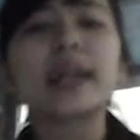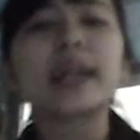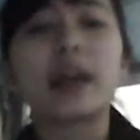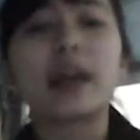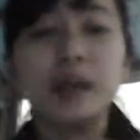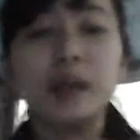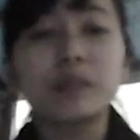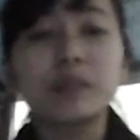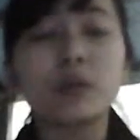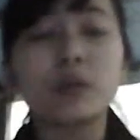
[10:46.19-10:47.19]
It helps you
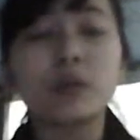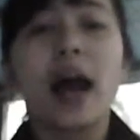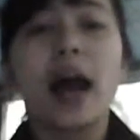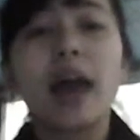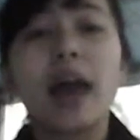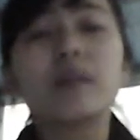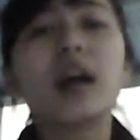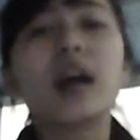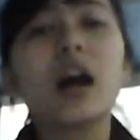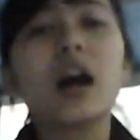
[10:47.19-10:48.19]
have
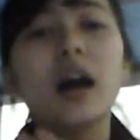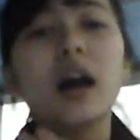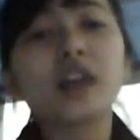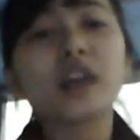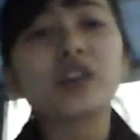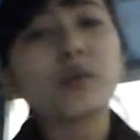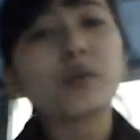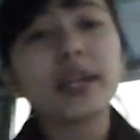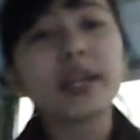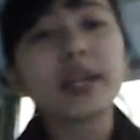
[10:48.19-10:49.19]
answer
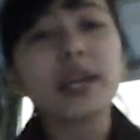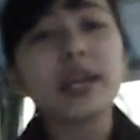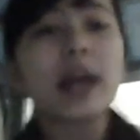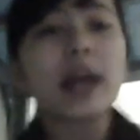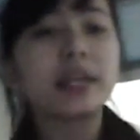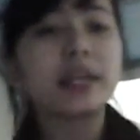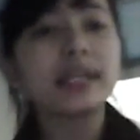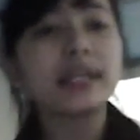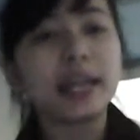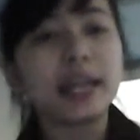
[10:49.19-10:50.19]
quickly
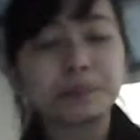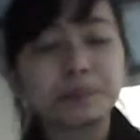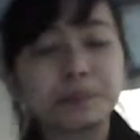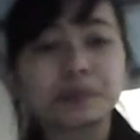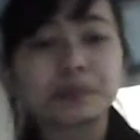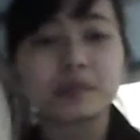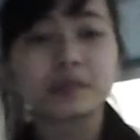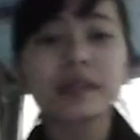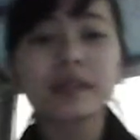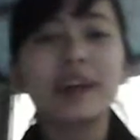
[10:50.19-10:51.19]
immediately.
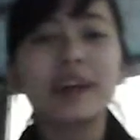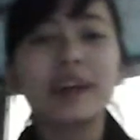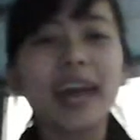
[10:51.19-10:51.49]
Okay.